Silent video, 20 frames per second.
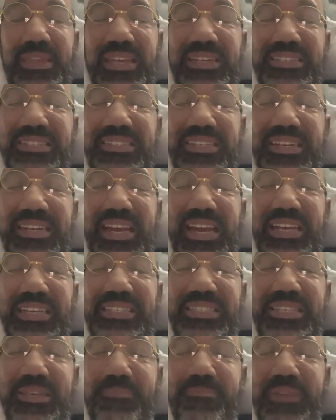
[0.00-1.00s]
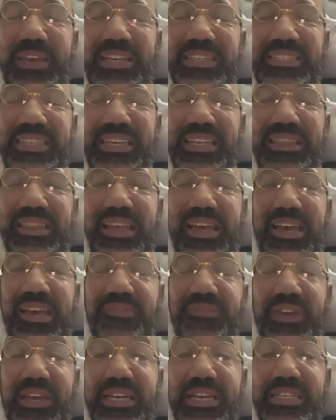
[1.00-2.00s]
Tonight's amazing
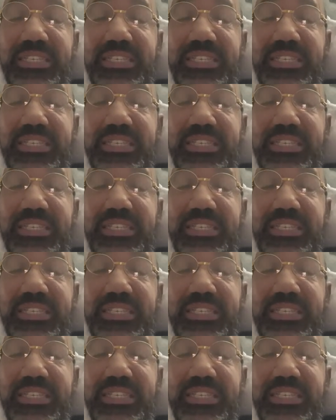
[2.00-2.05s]
live is